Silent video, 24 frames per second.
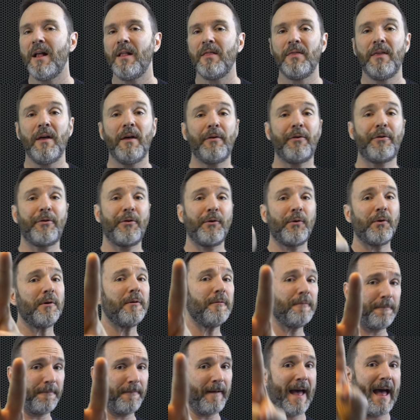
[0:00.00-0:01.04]
The
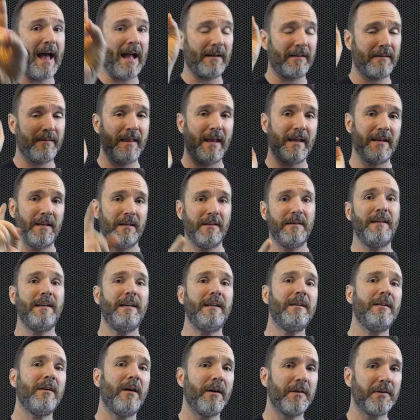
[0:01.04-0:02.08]
third fact that you
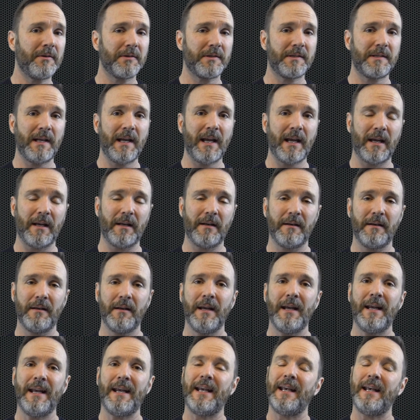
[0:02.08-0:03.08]
need to understand